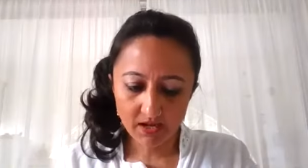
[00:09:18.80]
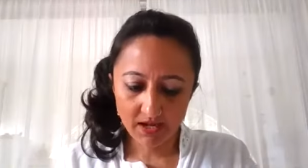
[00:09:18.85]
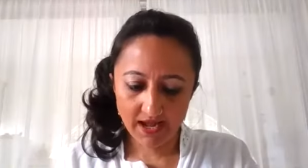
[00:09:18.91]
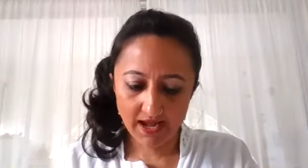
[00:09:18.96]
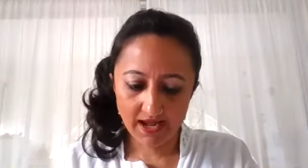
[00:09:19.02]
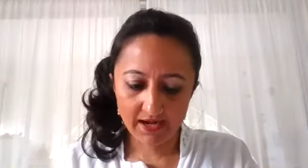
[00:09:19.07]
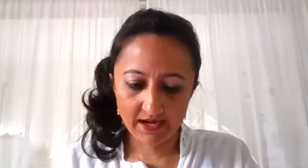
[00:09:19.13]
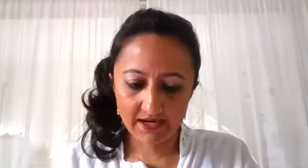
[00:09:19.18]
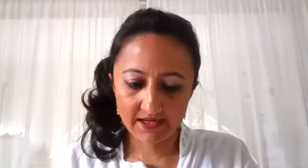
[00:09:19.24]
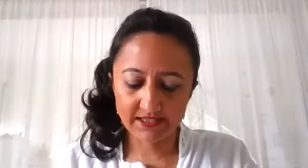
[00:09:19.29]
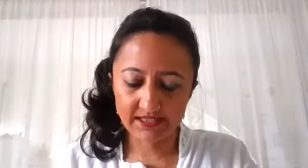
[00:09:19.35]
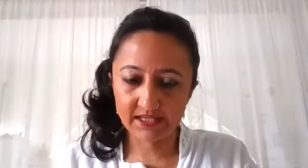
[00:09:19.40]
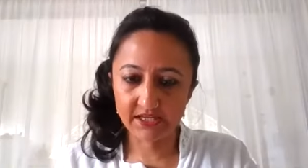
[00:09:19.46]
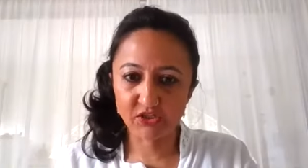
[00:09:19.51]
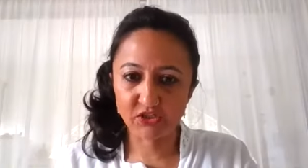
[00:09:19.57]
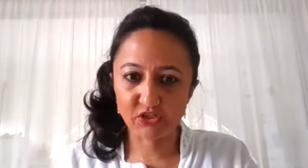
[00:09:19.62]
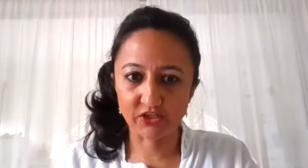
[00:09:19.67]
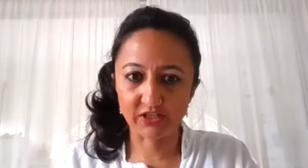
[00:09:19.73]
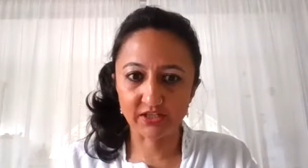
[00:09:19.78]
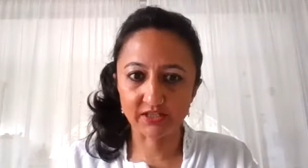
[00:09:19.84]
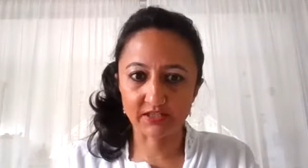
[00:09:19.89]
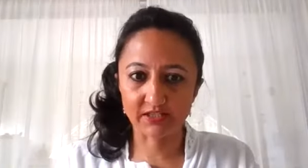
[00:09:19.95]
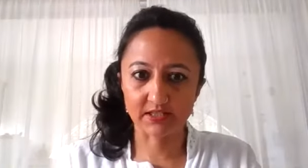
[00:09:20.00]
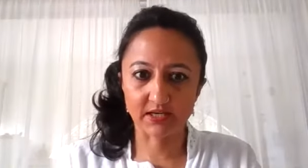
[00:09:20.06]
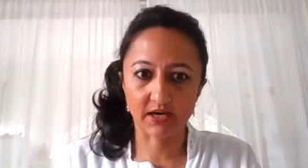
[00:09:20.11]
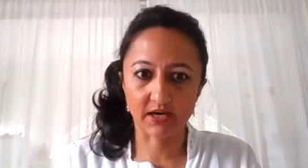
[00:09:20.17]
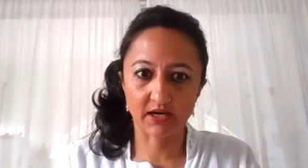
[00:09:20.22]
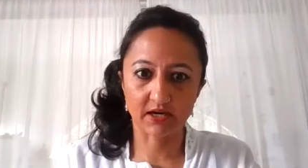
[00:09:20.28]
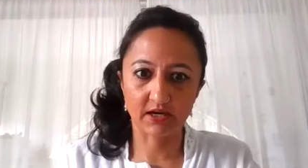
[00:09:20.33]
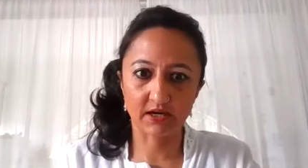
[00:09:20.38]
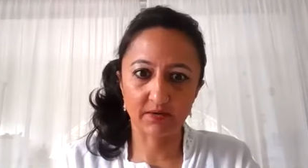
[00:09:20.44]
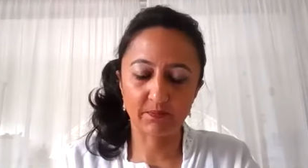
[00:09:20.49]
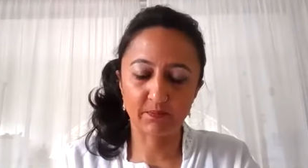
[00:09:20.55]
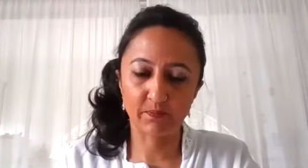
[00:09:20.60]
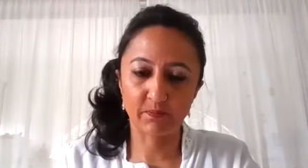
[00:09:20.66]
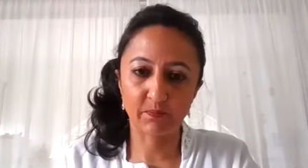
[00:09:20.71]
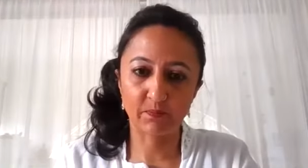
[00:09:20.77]
And I teach it
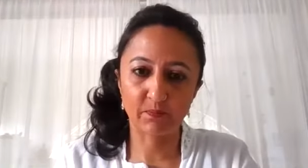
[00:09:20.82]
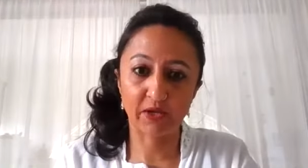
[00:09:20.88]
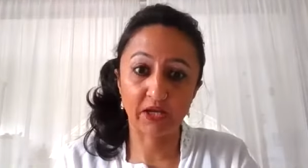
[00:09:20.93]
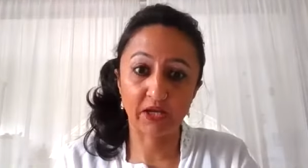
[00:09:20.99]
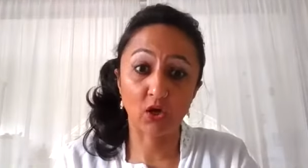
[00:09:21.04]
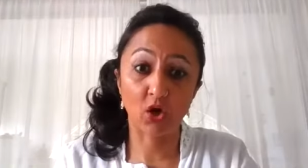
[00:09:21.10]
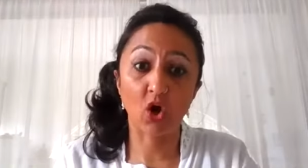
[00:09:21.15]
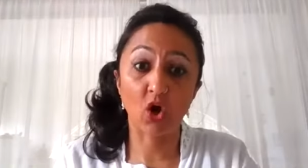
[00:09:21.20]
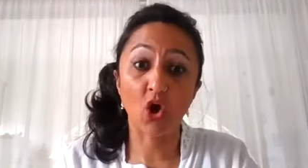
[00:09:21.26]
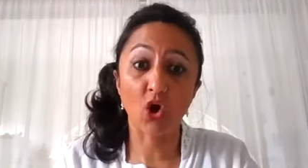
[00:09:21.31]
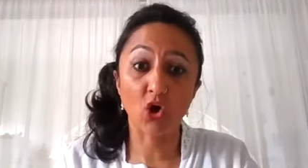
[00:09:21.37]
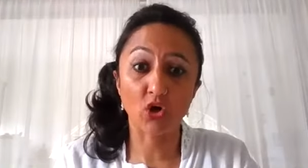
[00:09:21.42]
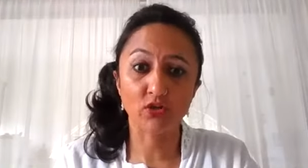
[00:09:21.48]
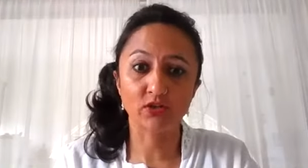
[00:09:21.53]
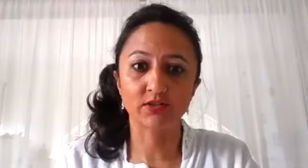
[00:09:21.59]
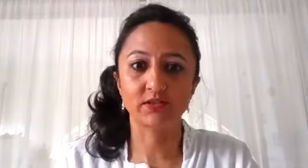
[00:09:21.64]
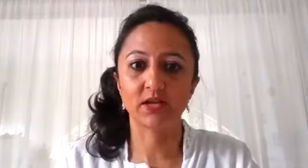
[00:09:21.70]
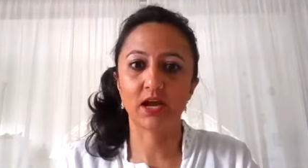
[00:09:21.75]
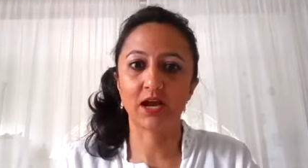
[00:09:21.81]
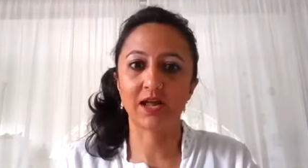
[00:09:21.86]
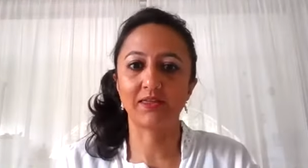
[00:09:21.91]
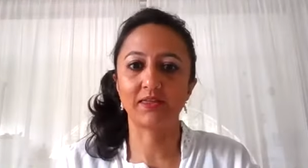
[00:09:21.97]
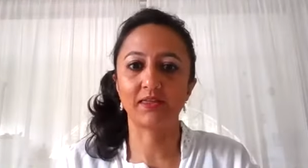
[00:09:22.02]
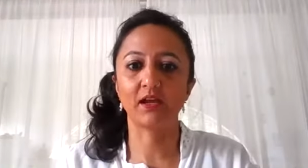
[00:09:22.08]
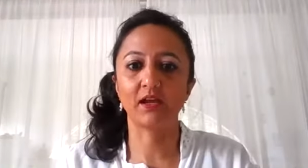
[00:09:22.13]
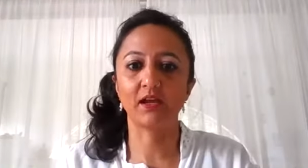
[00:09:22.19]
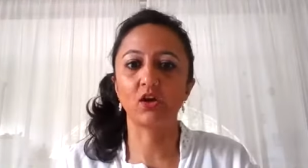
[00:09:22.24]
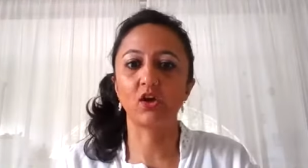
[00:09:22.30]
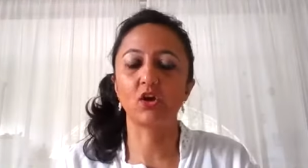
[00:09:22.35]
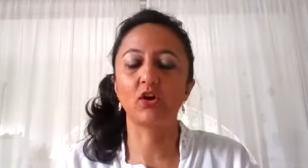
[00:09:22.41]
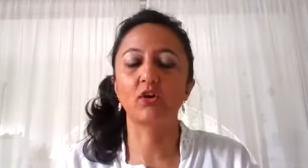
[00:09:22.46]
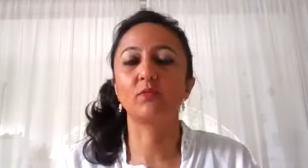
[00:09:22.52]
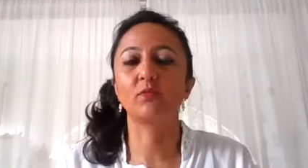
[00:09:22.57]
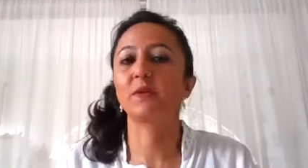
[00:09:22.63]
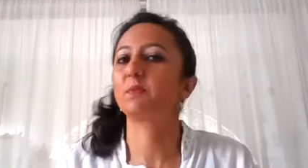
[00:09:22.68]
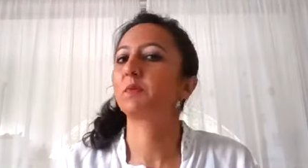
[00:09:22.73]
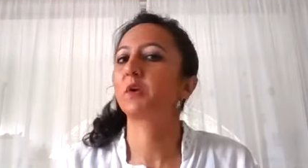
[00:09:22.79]
because I think a lot
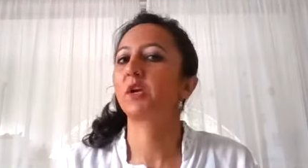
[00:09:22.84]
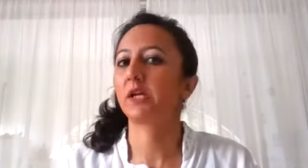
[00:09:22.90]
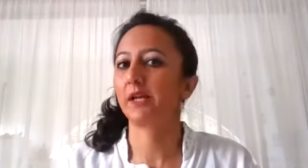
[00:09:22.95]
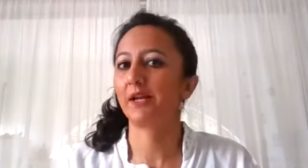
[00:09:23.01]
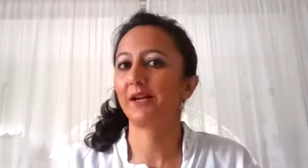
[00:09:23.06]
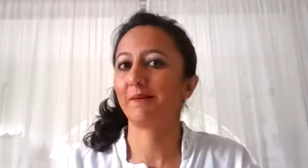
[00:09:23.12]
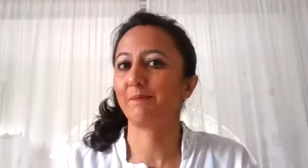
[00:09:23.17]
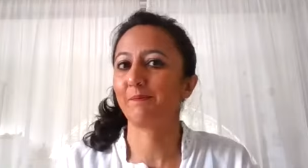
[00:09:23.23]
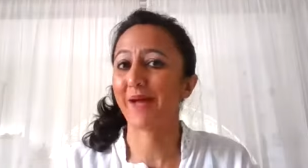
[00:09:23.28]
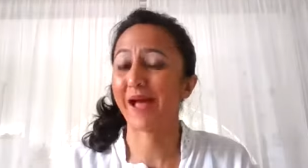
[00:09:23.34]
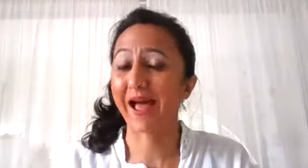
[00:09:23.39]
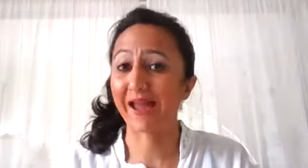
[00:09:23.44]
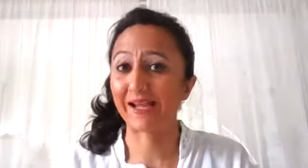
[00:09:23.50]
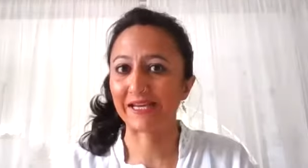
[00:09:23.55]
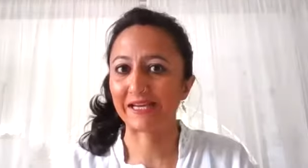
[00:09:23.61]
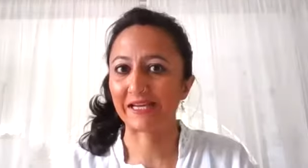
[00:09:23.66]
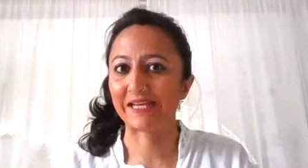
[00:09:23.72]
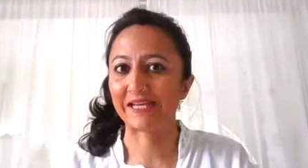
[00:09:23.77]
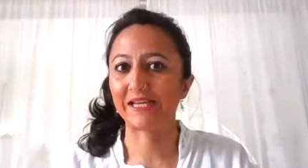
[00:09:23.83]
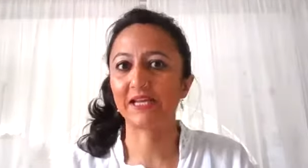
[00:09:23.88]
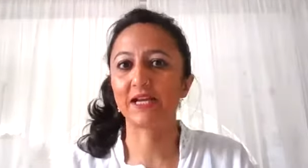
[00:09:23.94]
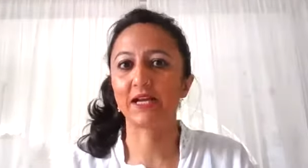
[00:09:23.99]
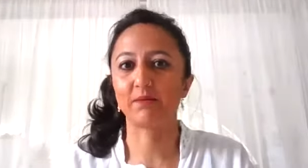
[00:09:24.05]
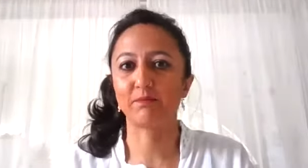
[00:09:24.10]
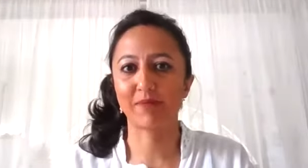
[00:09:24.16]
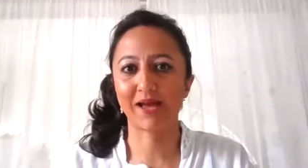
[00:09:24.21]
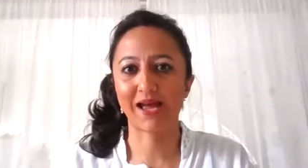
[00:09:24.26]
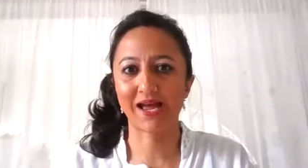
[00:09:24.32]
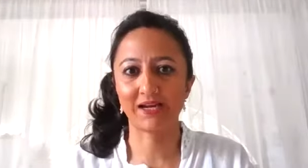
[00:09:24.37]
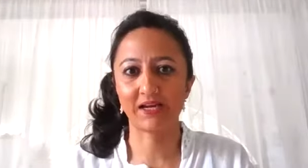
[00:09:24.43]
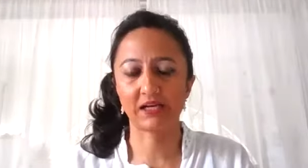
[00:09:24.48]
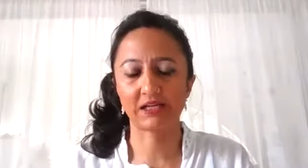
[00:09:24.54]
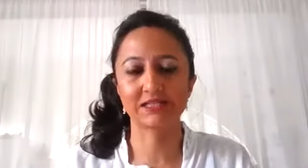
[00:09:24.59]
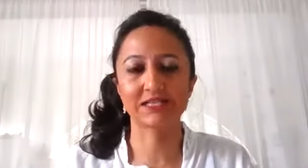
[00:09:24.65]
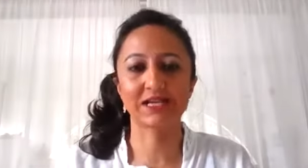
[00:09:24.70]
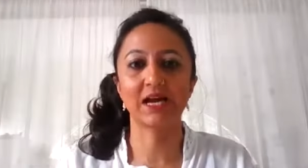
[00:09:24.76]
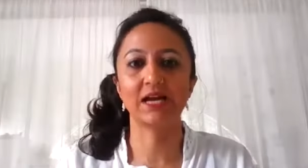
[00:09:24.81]
of people are getting panicky and panic
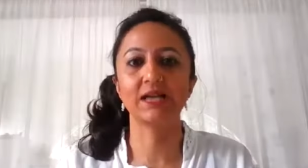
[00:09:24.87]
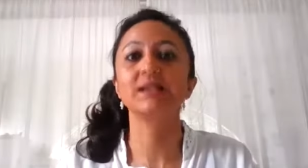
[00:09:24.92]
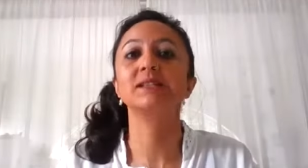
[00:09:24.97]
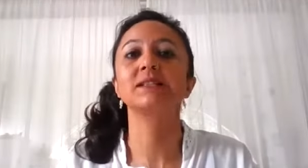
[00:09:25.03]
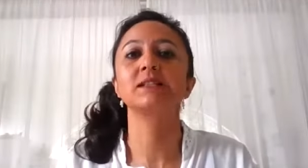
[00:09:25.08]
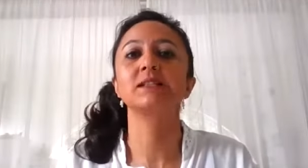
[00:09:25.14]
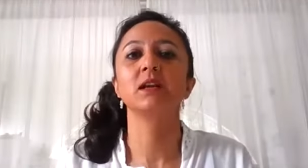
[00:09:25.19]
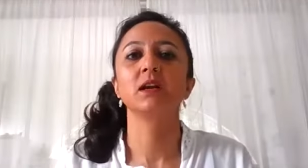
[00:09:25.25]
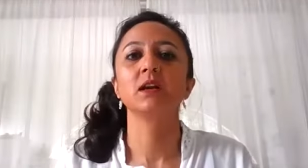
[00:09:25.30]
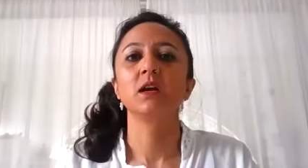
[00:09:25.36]
attacks